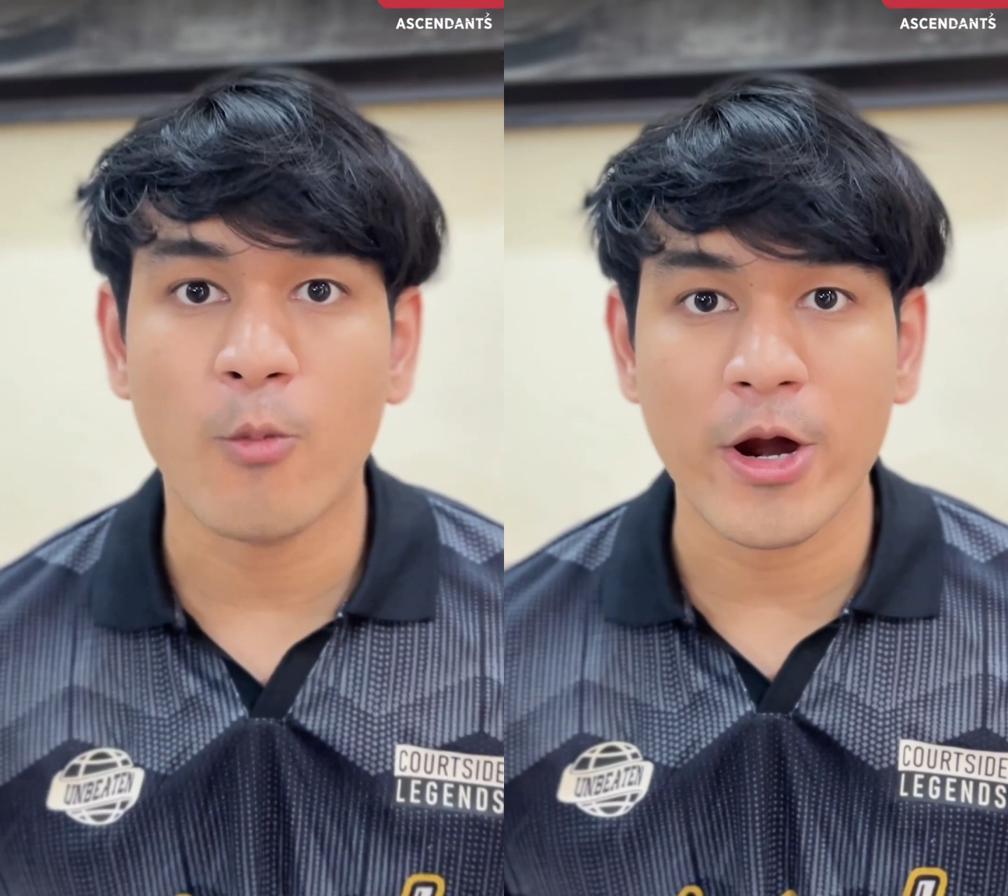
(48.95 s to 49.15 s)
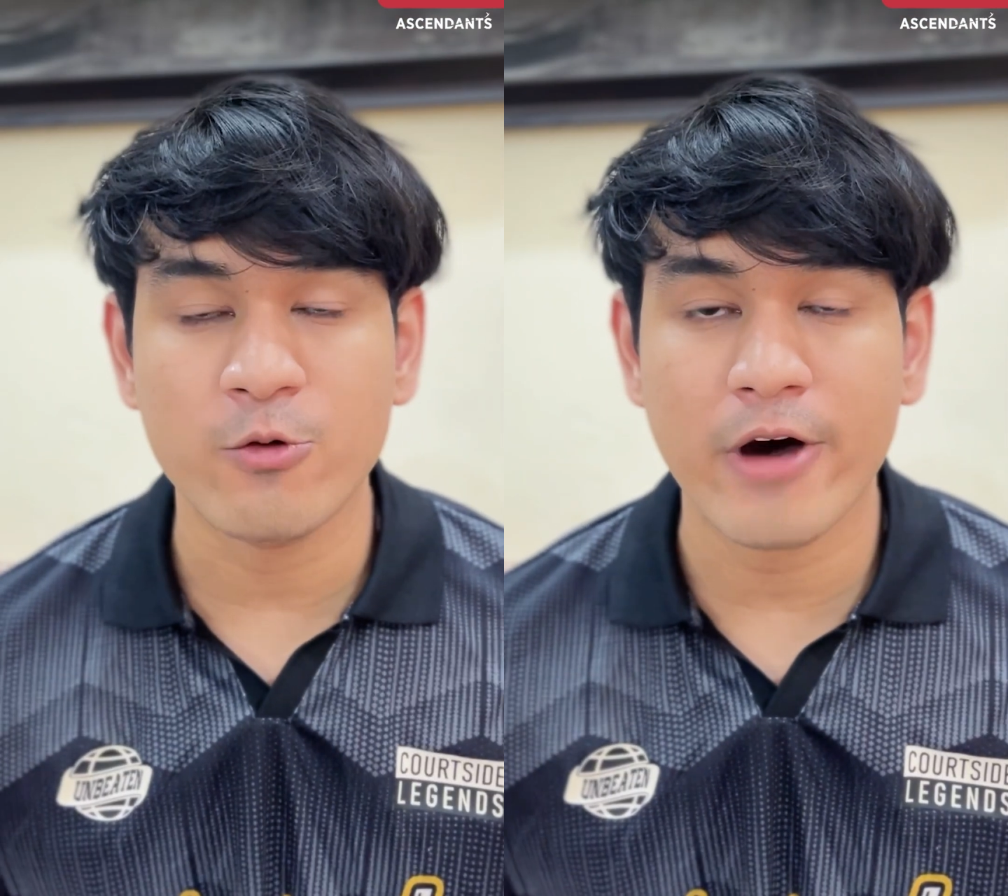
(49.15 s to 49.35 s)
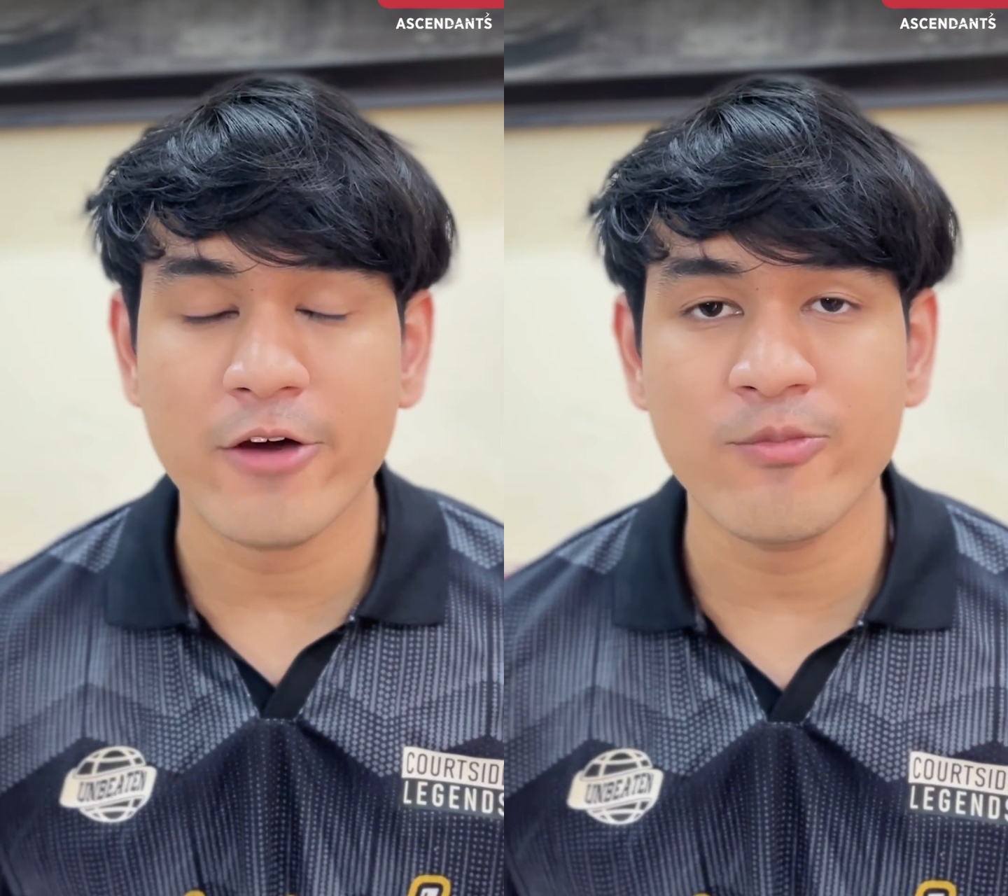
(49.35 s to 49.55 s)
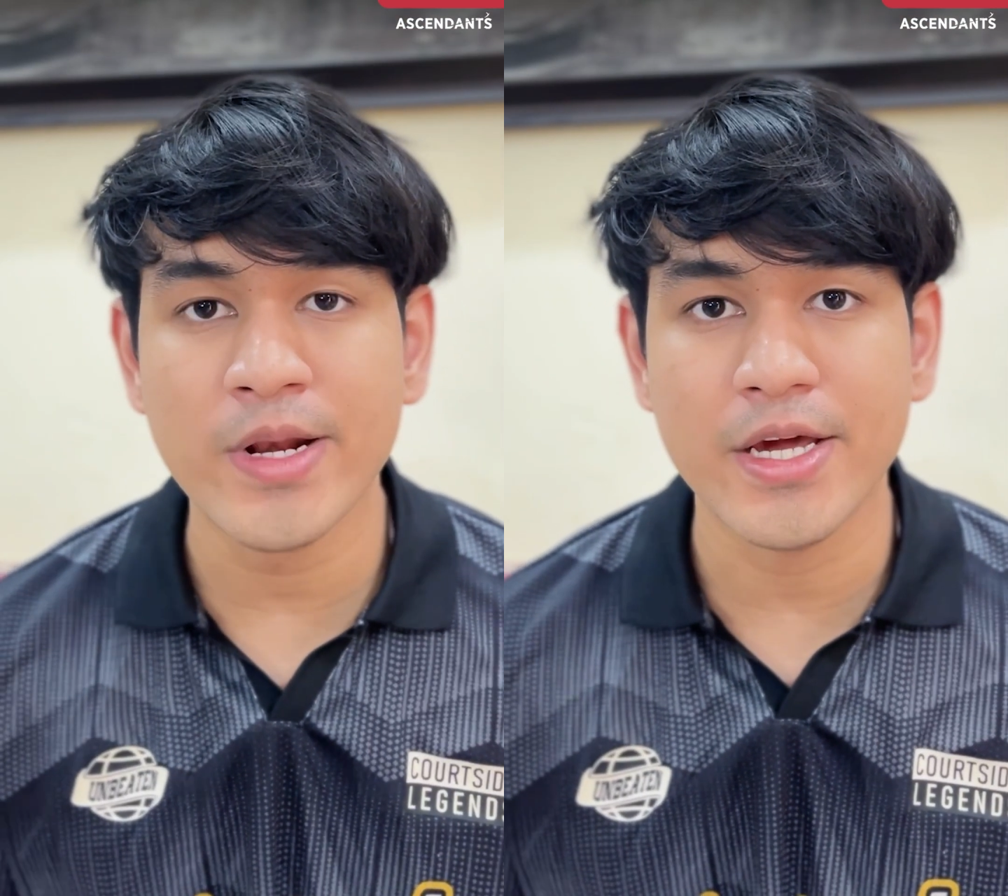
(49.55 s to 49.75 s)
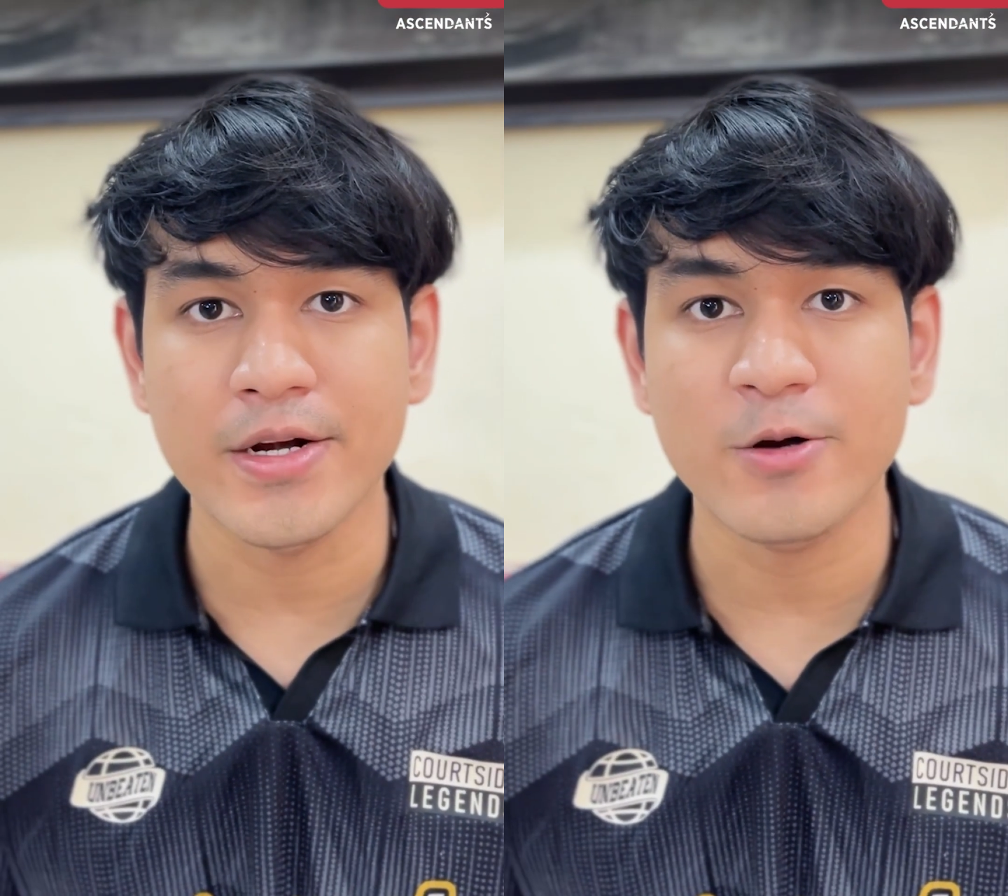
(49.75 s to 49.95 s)
0.5
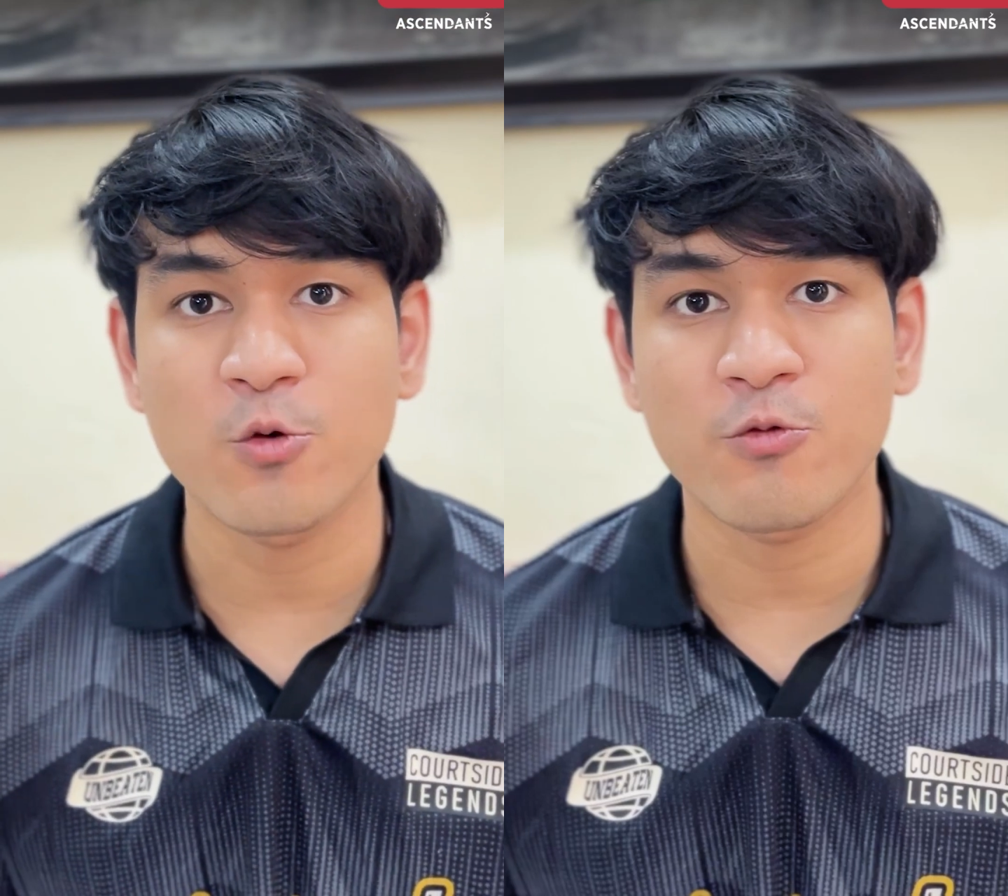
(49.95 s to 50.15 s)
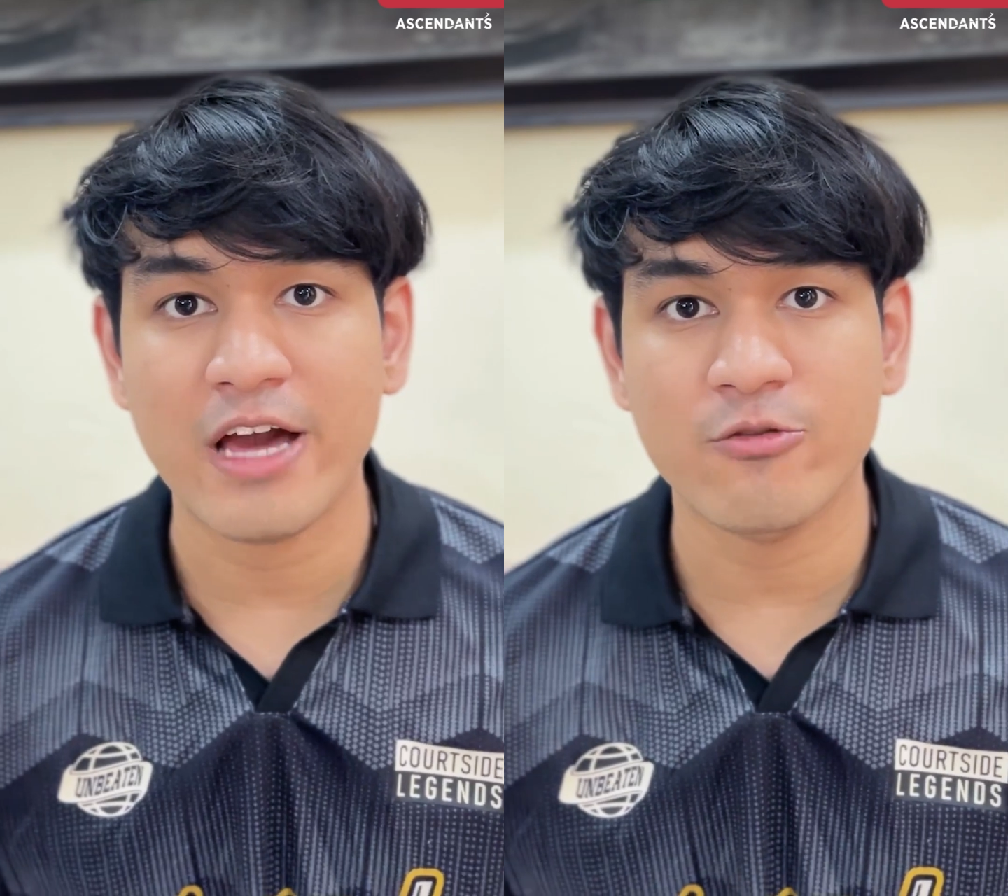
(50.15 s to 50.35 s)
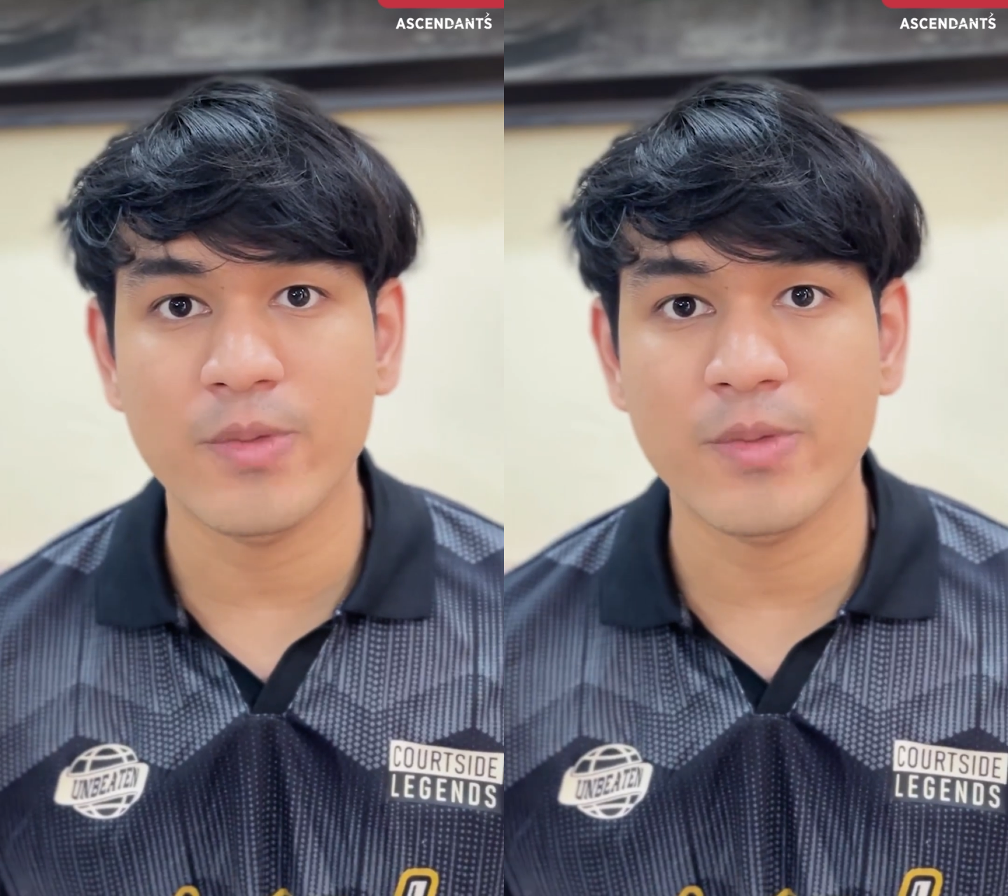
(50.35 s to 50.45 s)
million to 5